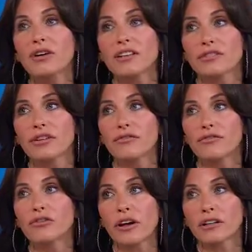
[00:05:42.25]
You guys could
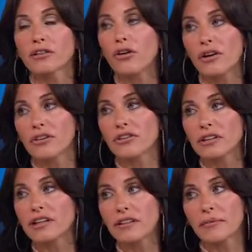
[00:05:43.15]
have tried a little harder to
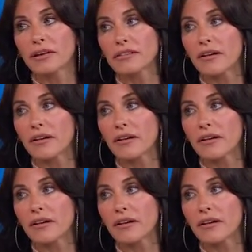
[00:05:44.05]
clean that place